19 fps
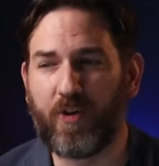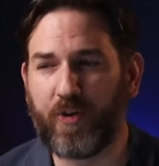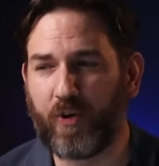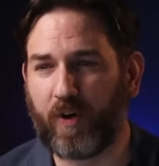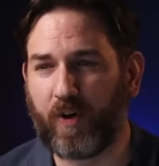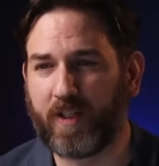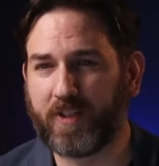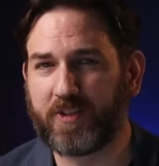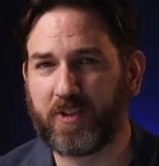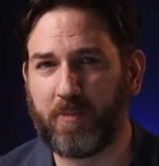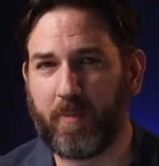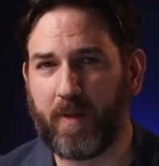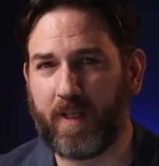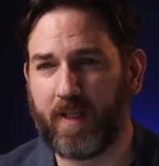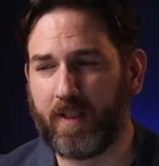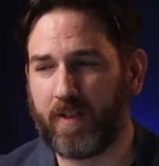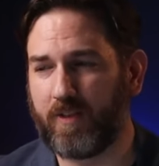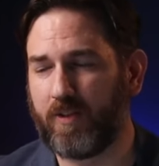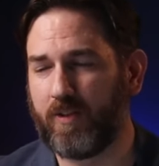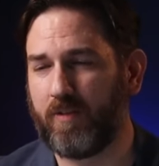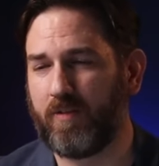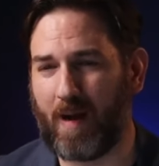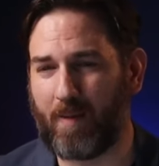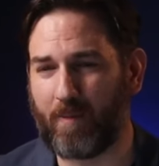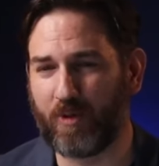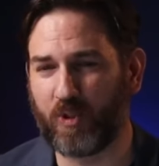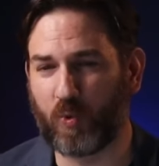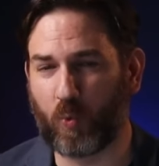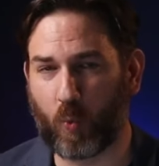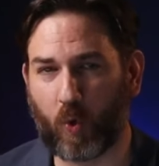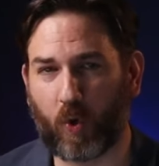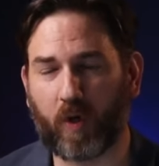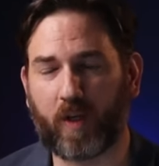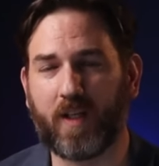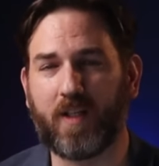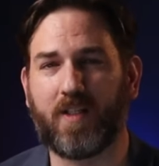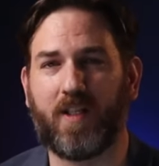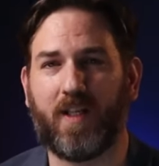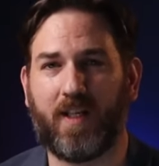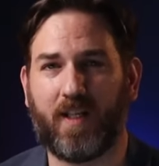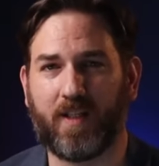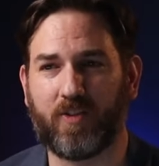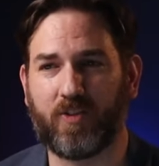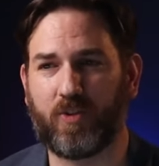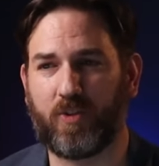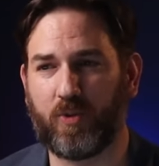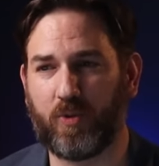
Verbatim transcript: underestimate how much work it takes